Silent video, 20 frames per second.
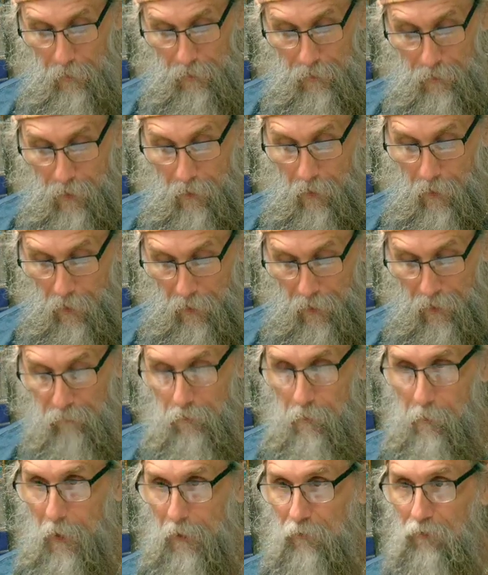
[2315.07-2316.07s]
But
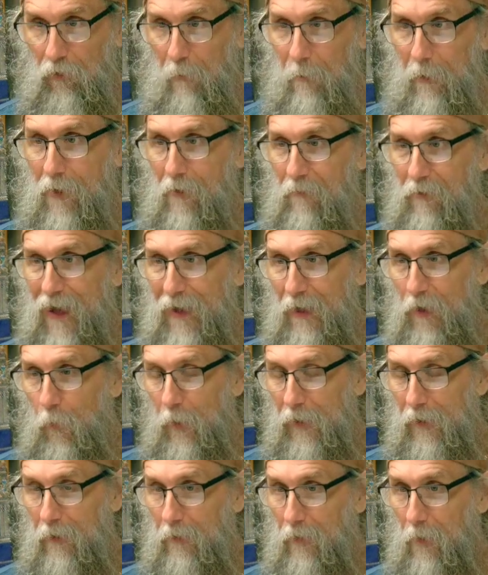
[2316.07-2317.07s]
everybody should be
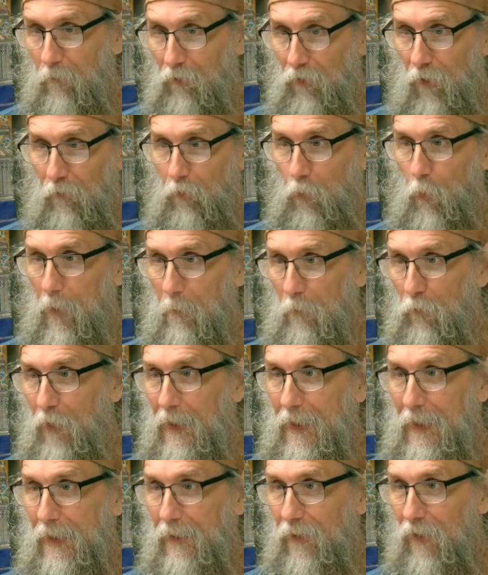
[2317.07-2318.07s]
evaluating themselves while I'm
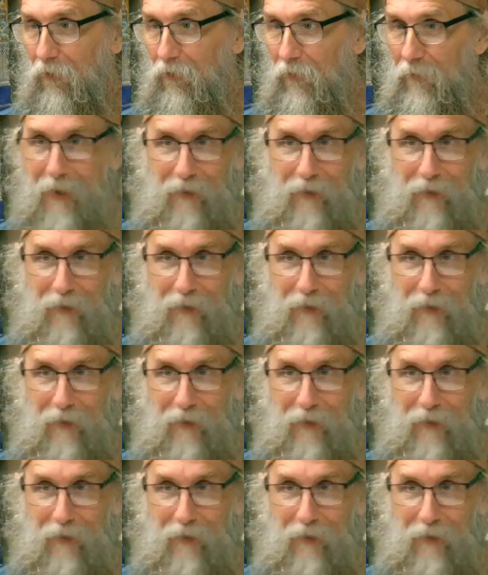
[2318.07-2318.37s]
reading this,